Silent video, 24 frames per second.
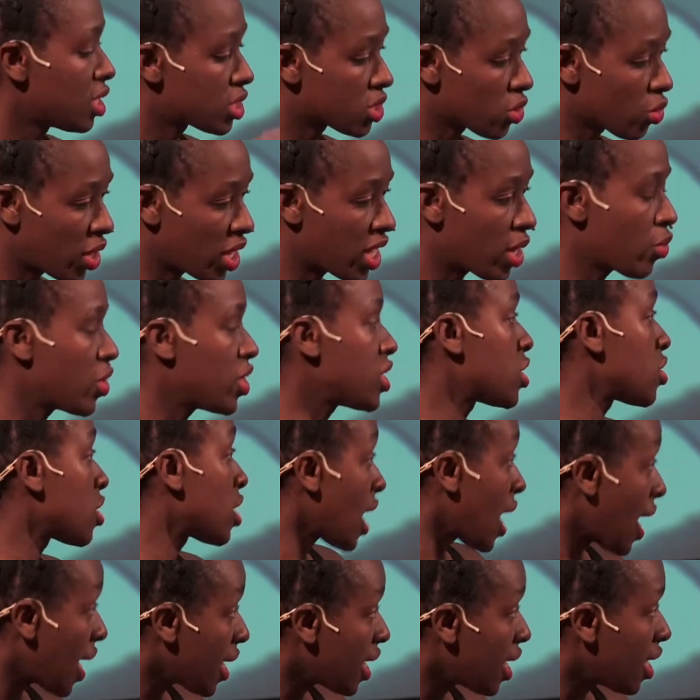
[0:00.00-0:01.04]
So when I went to
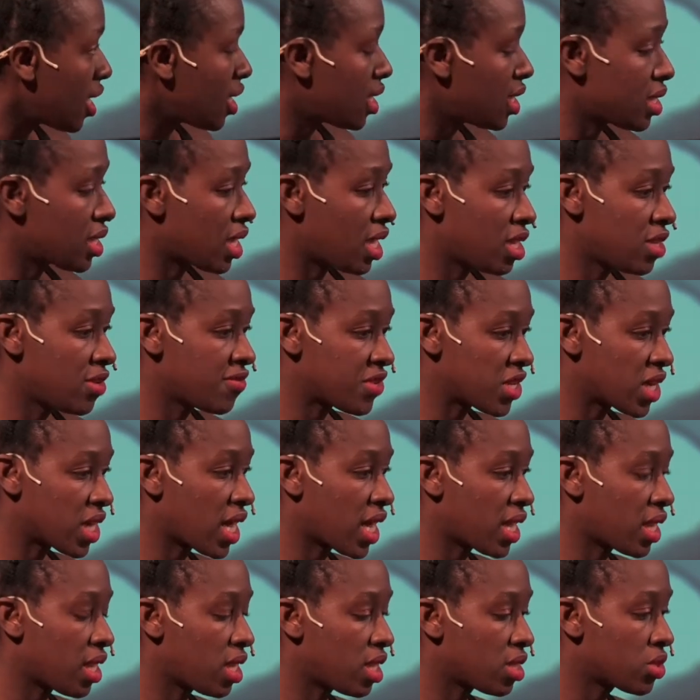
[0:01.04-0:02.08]
Ghana, and I lived in
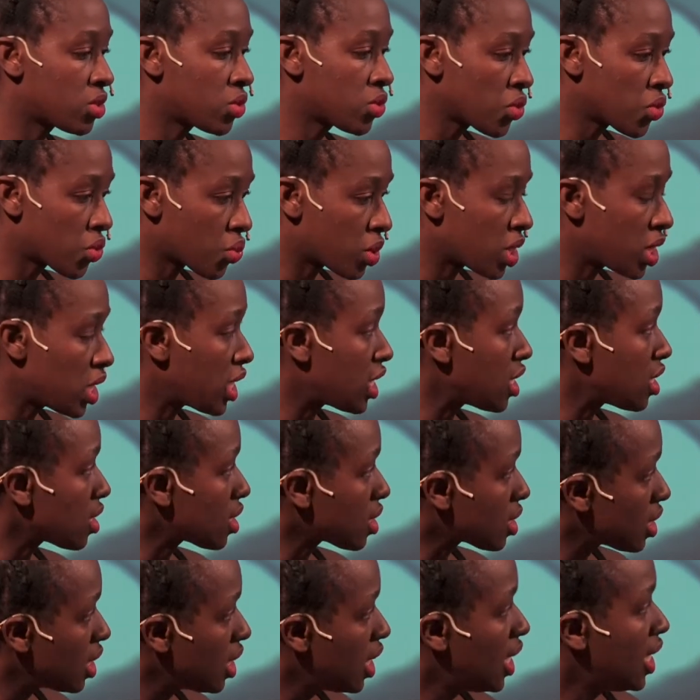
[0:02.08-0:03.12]
Ghana 2-3
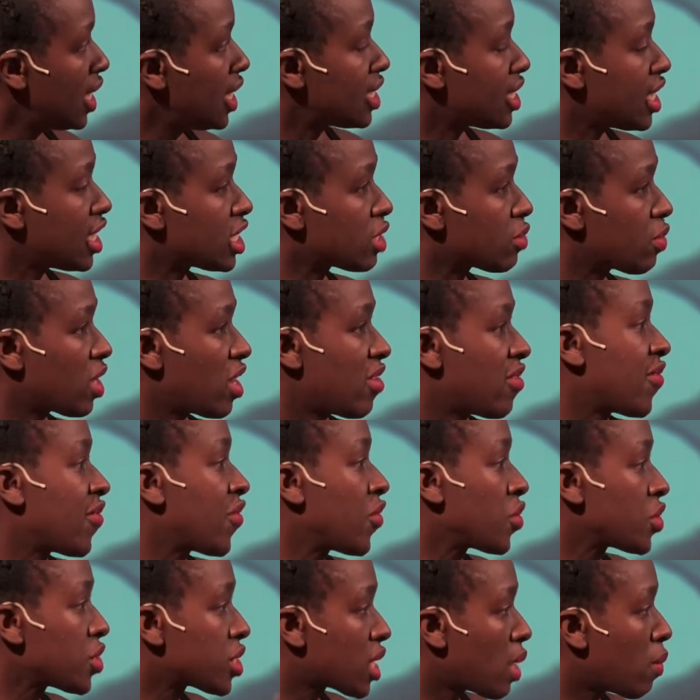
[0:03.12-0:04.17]
years, that's when I
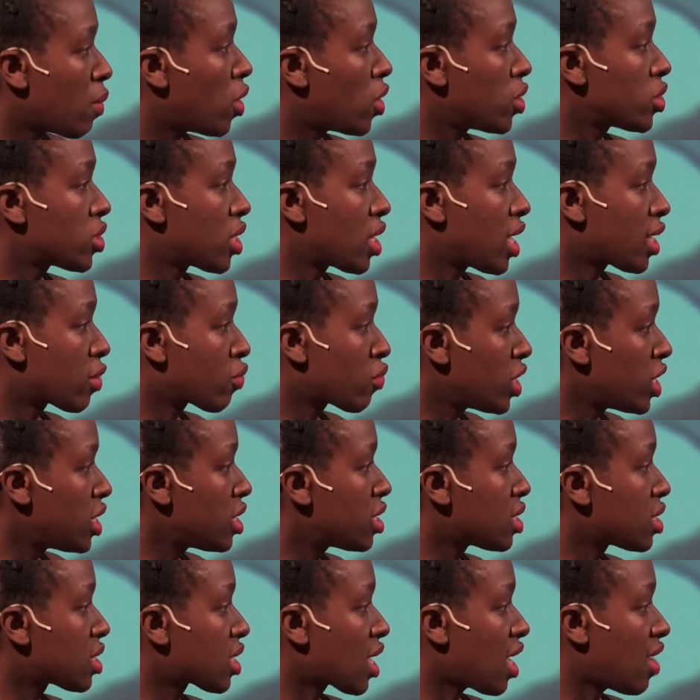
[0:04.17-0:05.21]
first time also like really
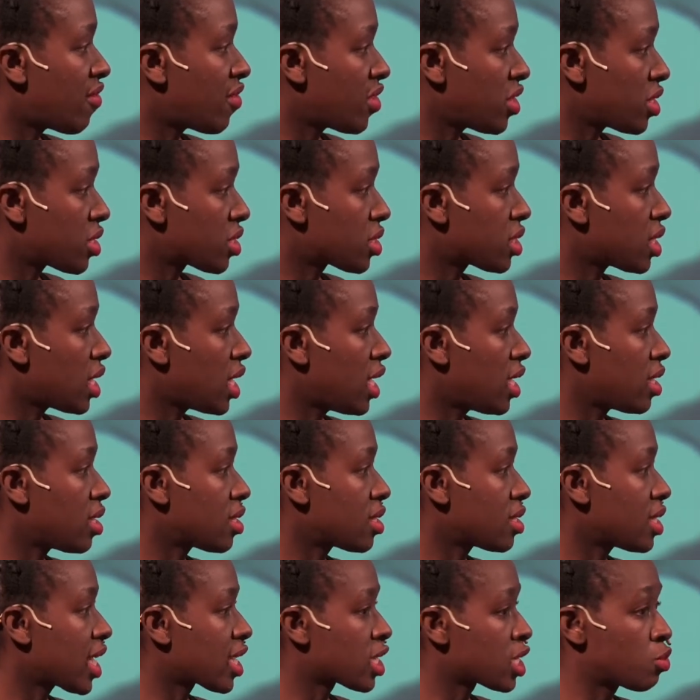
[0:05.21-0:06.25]
discovered
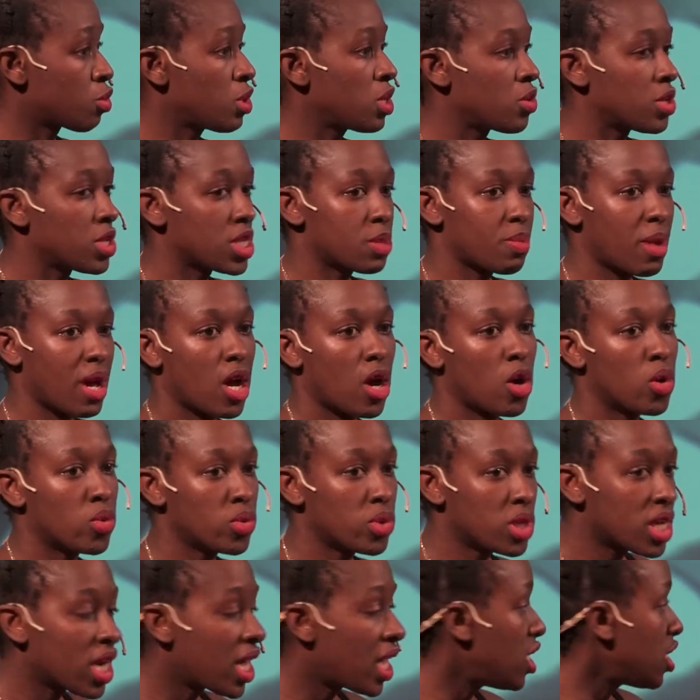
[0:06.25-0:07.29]
and experienced my
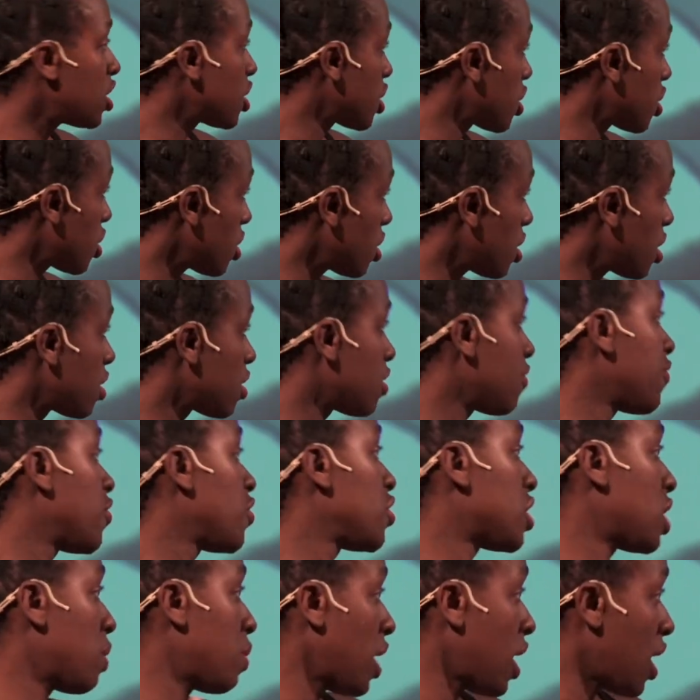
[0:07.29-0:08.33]
own culture. The
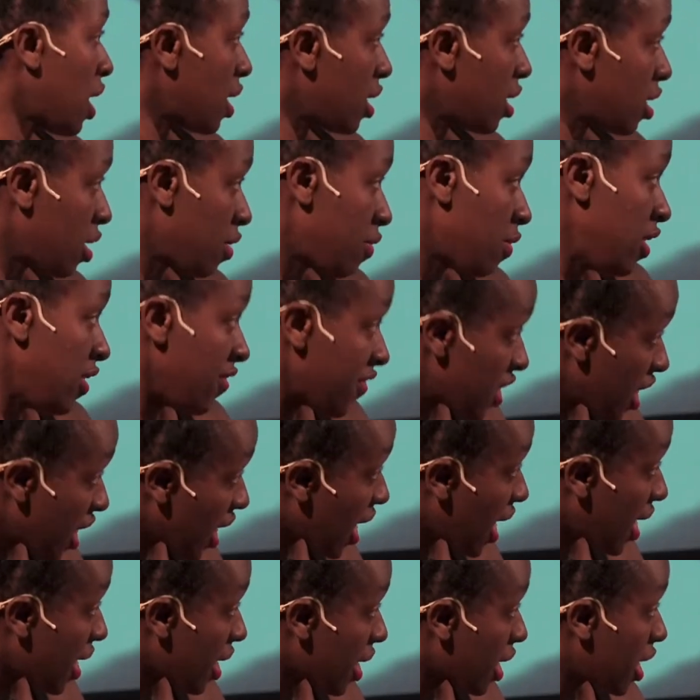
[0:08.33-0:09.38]
first time that I lived in
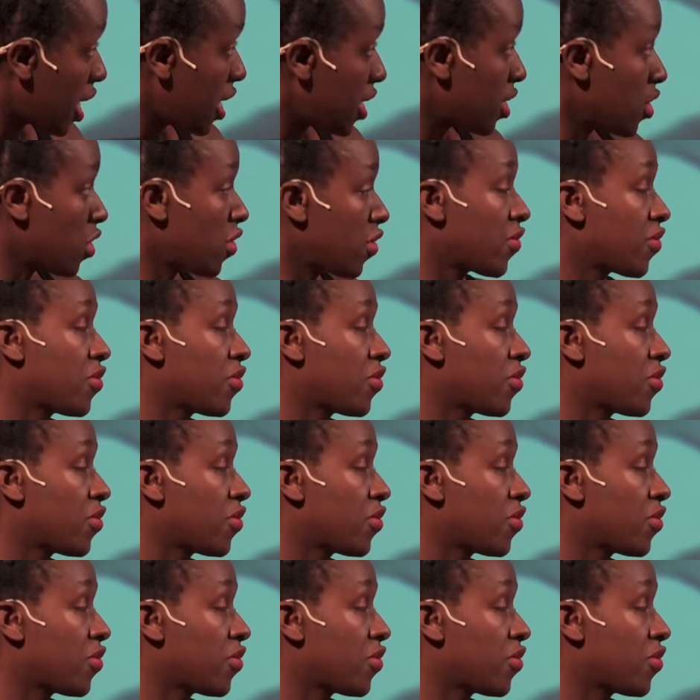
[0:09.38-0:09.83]
Ghana, kind of.